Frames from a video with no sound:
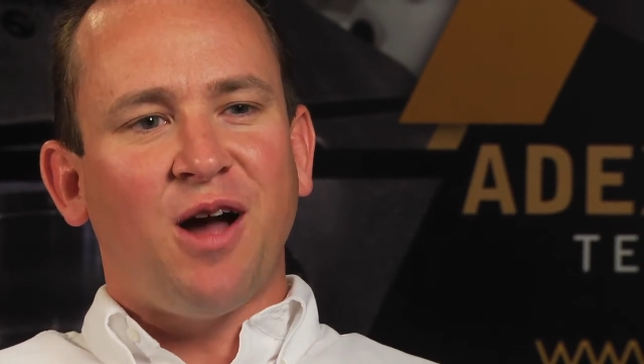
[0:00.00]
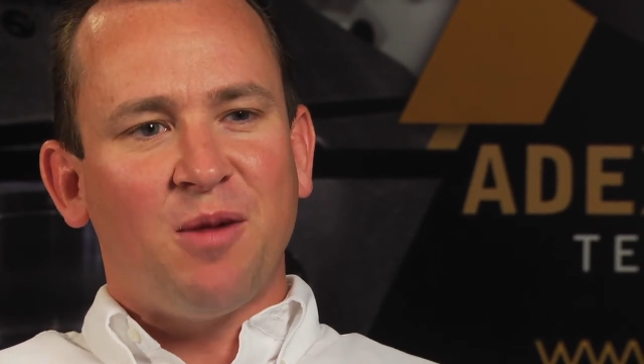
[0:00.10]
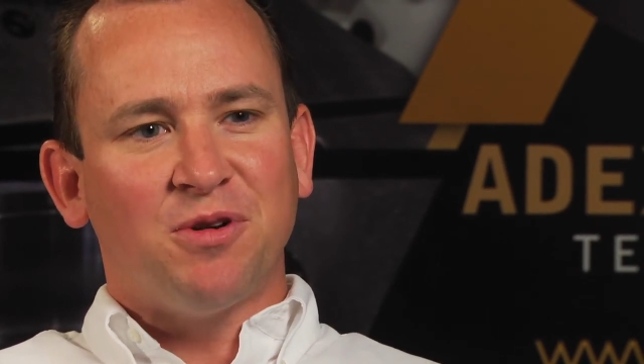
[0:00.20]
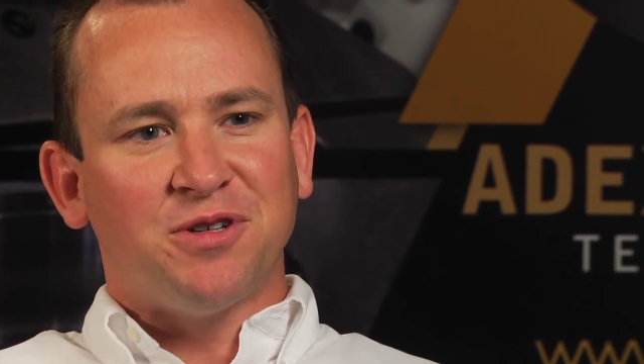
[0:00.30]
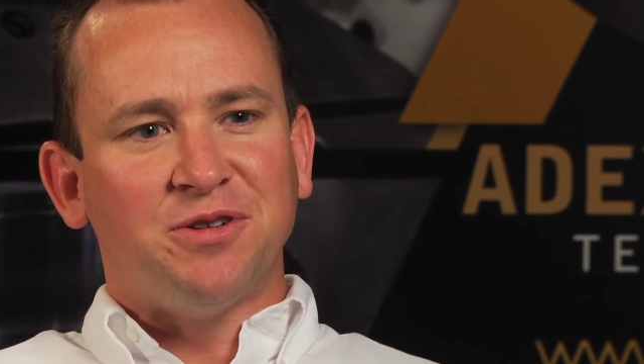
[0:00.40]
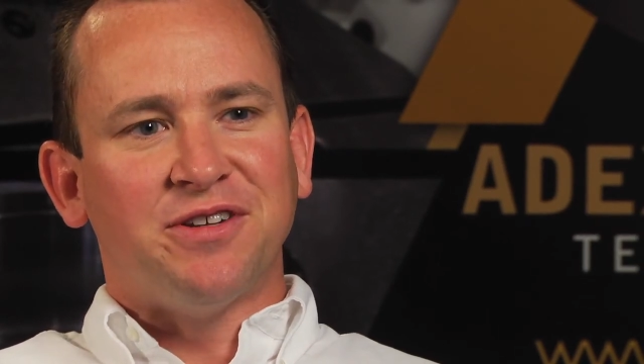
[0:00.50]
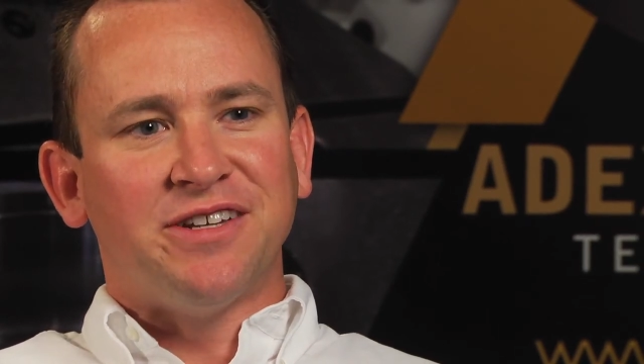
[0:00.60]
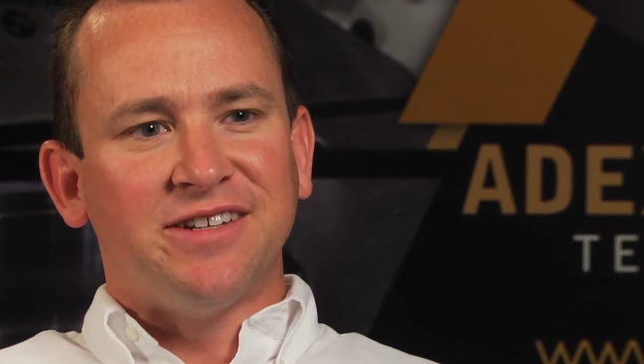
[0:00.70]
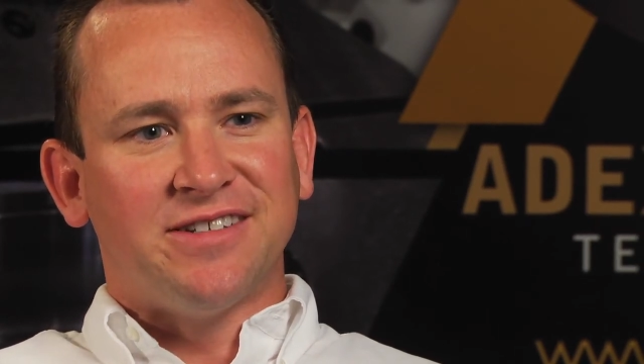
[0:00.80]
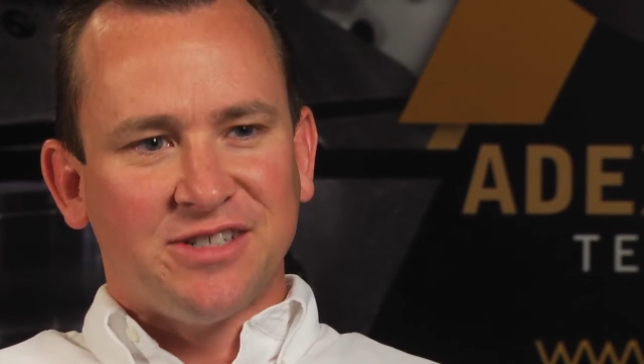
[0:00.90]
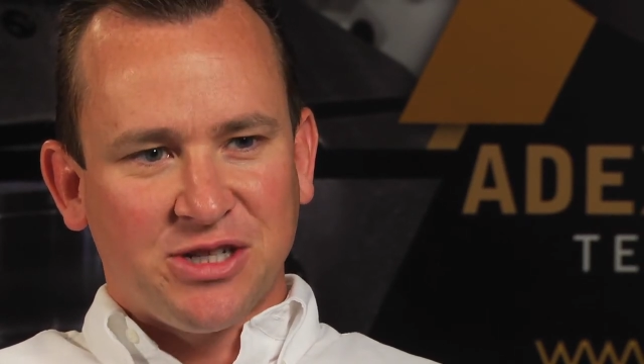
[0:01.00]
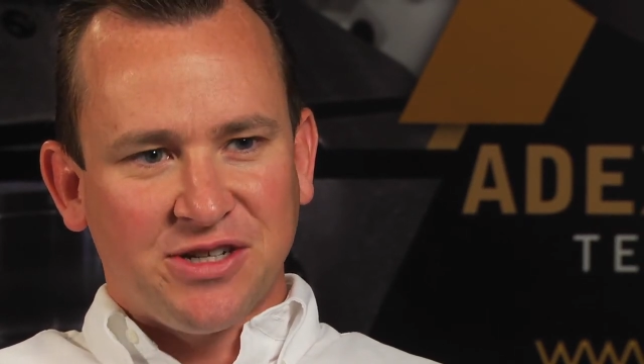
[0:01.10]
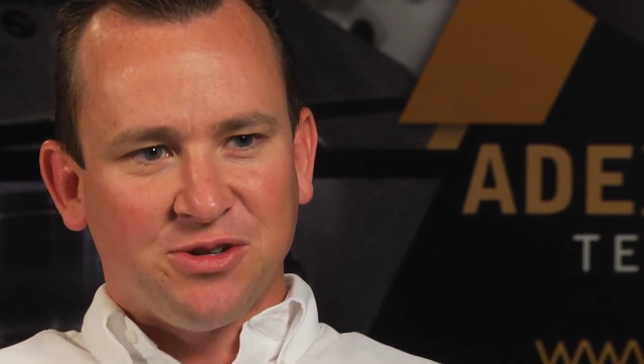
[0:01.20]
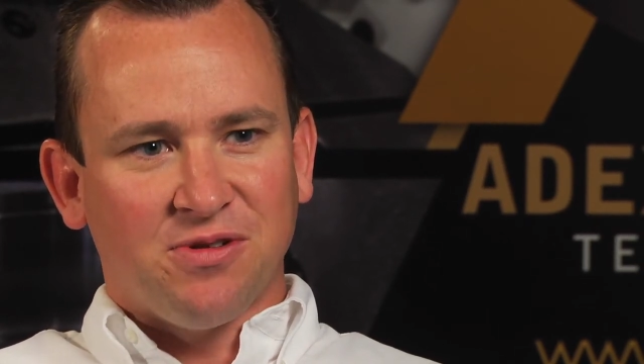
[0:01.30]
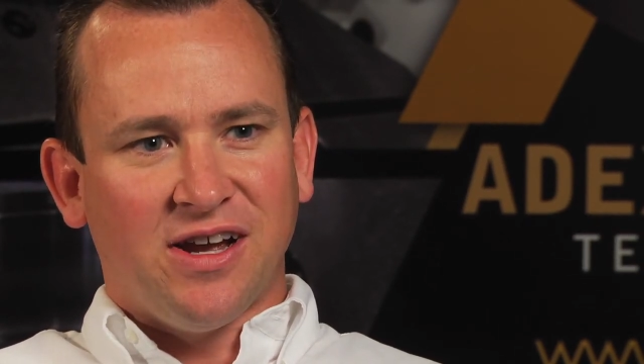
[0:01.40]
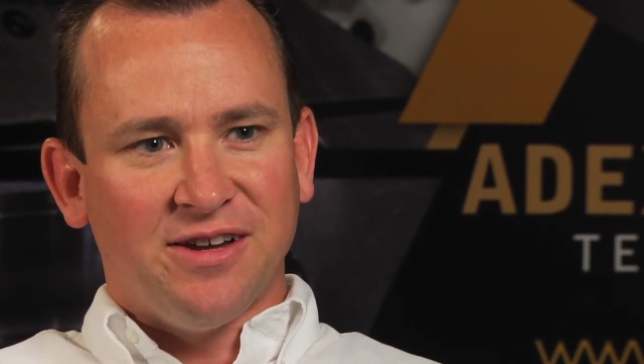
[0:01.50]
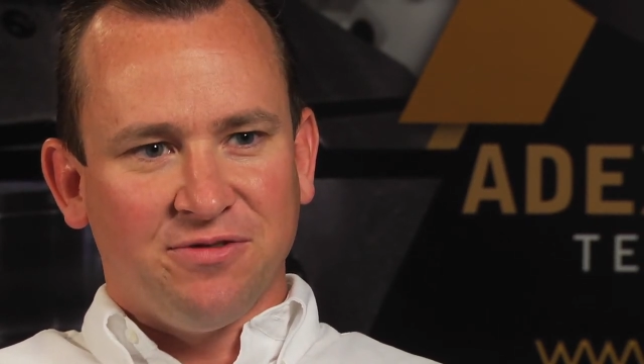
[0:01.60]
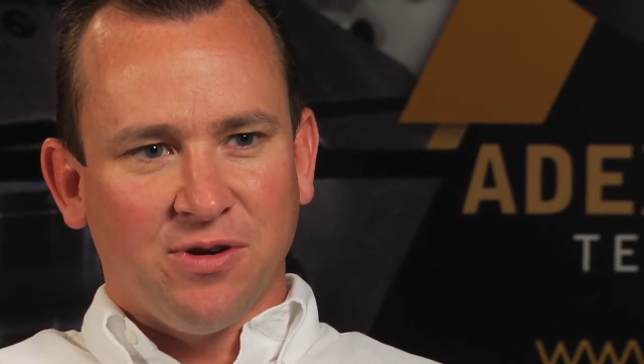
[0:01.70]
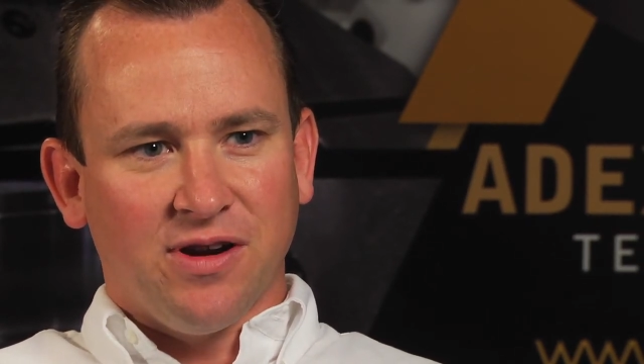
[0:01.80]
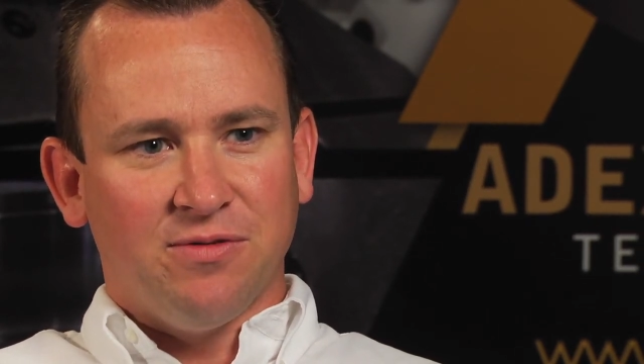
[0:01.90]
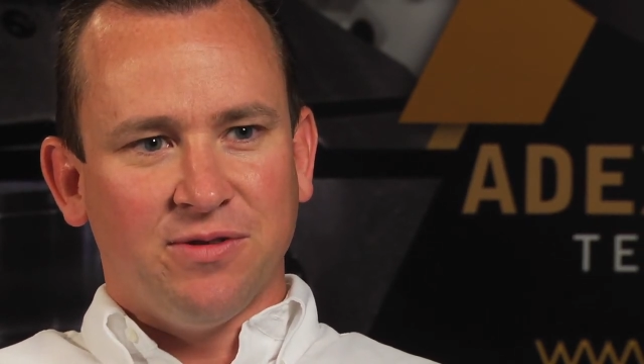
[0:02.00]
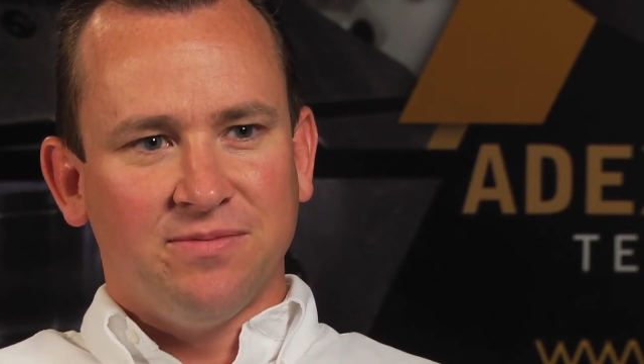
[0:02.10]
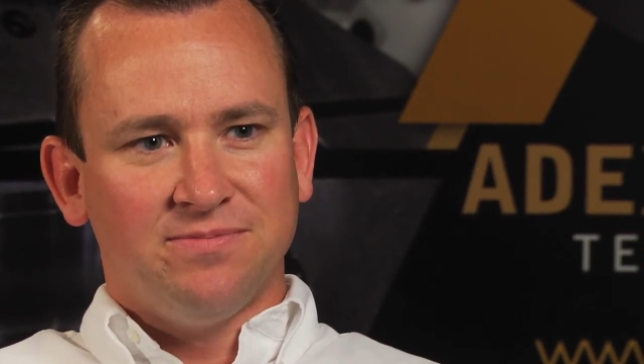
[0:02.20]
opportunity to change your life forever.